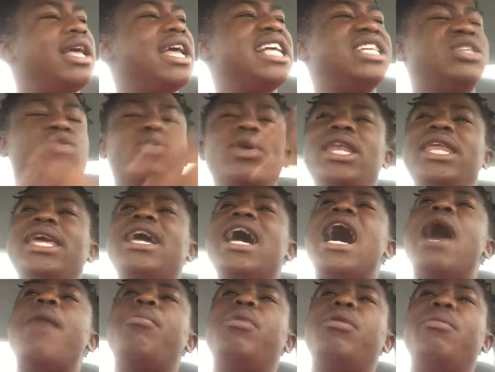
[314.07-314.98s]
It's really
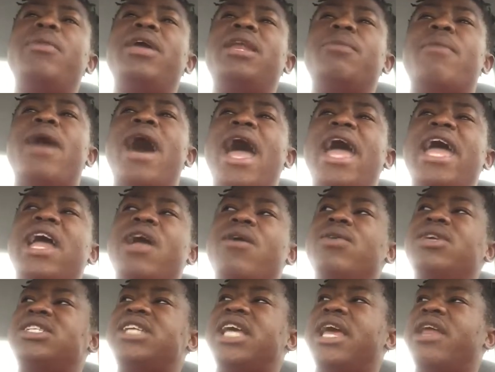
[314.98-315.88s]
complimenting my
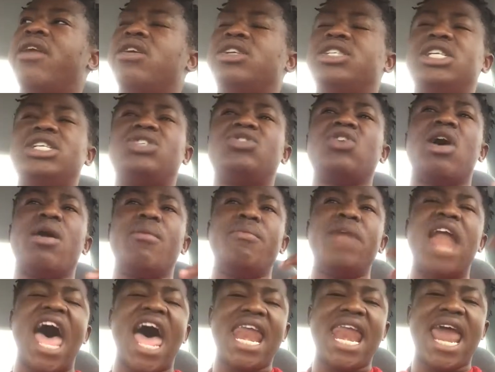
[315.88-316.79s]
Aries energy, so
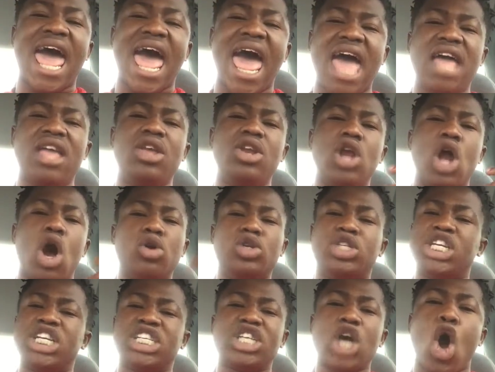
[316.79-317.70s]
I'm not, you know,
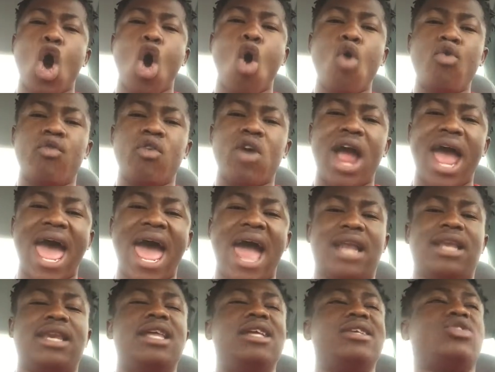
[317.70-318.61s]
just
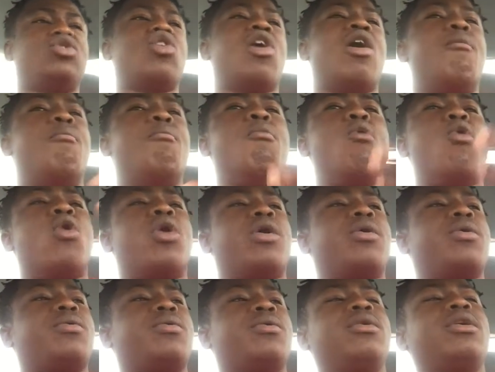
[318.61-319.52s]
overacting. So I'm
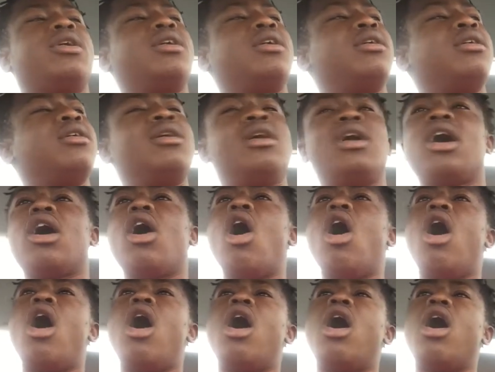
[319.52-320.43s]
more
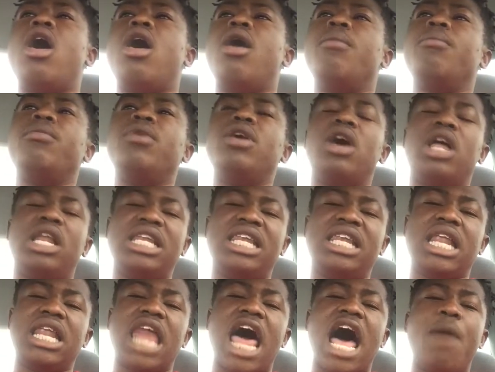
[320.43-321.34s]
calm, a
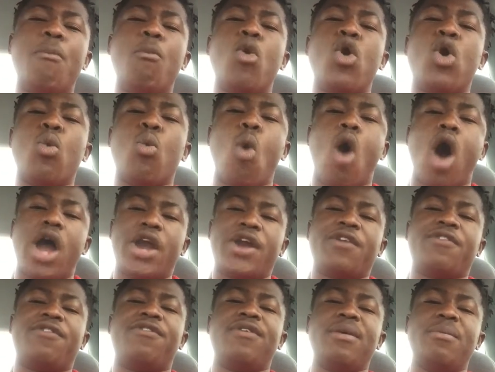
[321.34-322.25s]
lot more
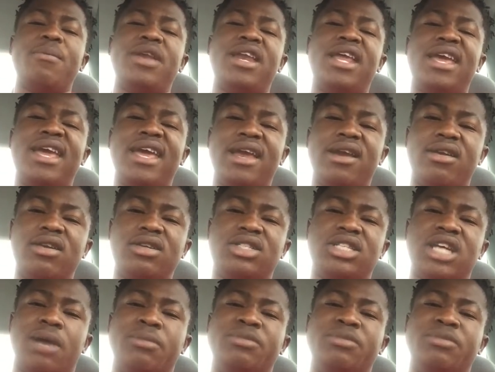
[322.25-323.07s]
water feminine energy.